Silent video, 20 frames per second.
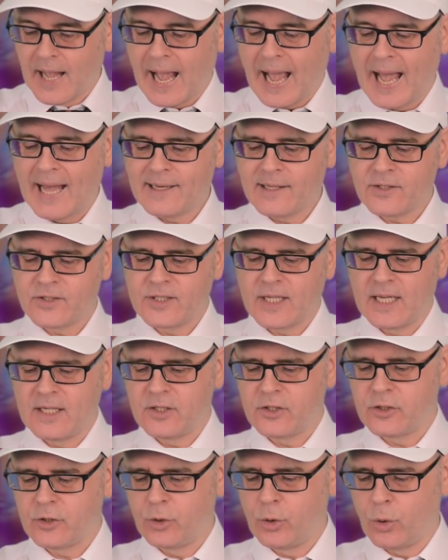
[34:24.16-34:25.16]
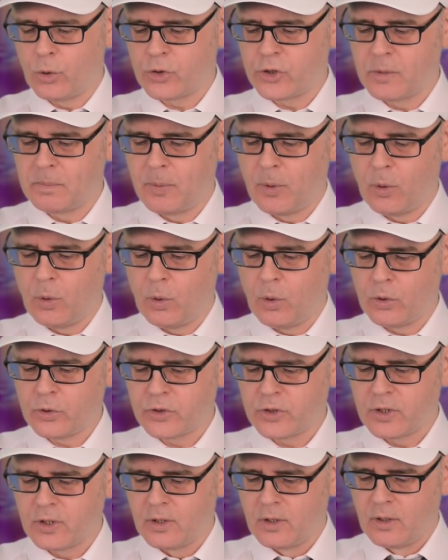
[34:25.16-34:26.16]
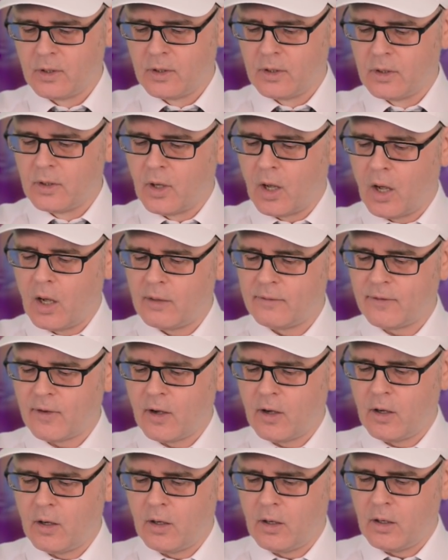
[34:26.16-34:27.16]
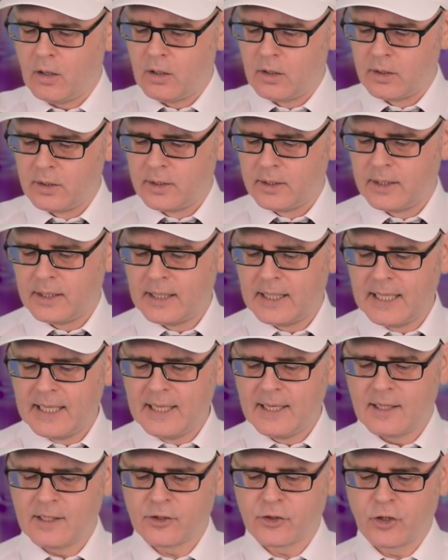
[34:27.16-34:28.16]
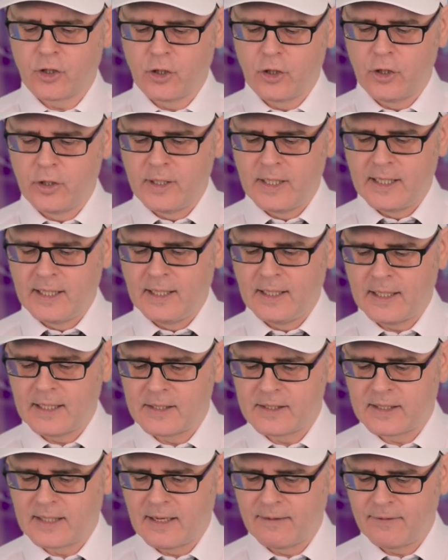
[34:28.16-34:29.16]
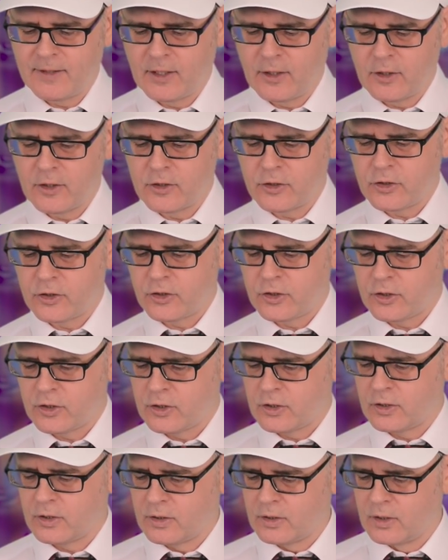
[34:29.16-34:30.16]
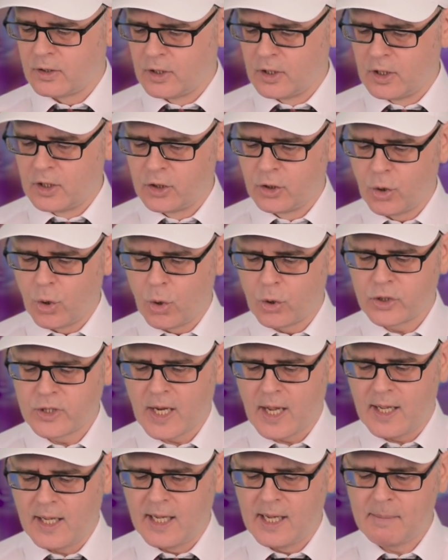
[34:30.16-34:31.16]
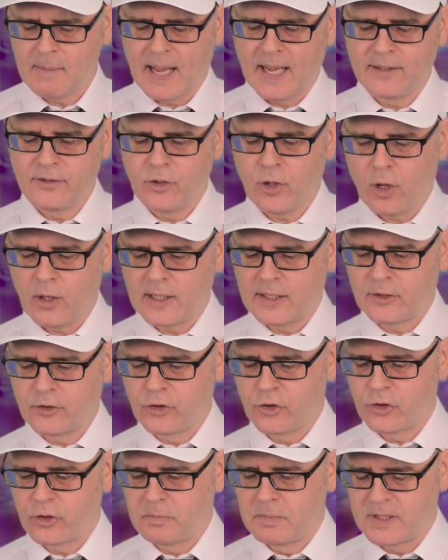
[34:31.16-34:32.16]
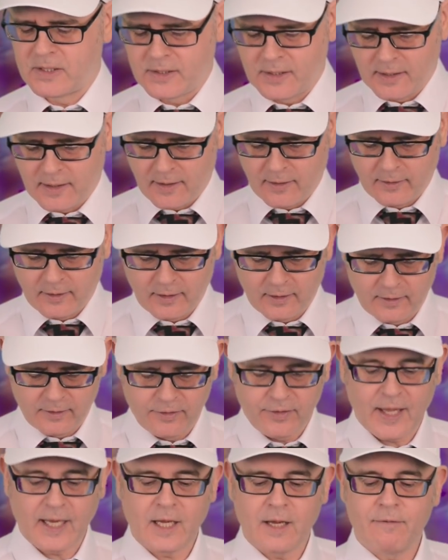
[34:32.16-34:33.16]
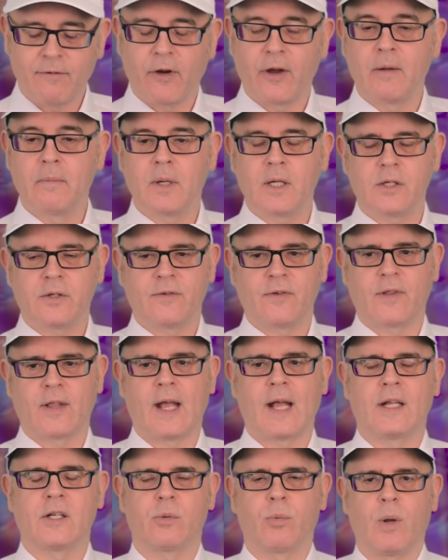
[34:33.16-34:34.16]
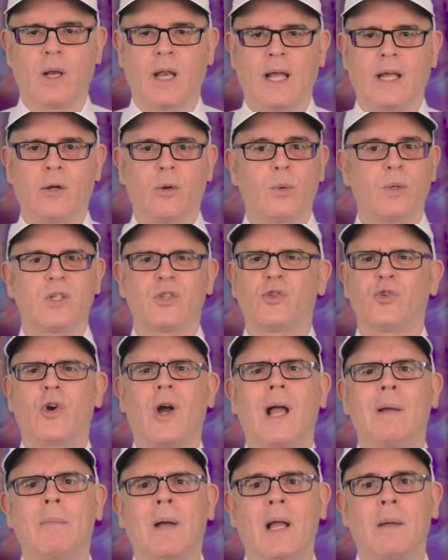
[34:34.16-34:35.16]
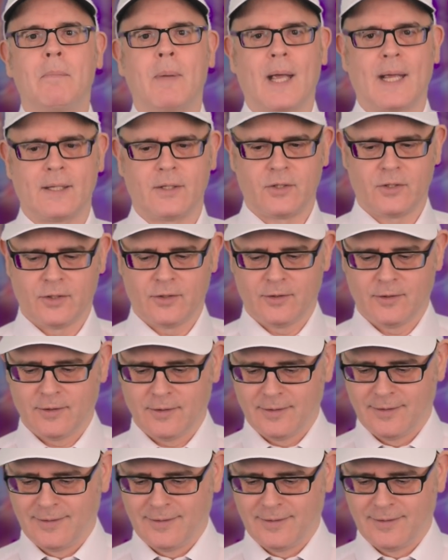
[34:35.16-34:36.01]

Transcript: Anna says, Your support of our English learning is giving us your time and knowledge, Mr. Duncan. Thank you very much for that. Well, I always try my best.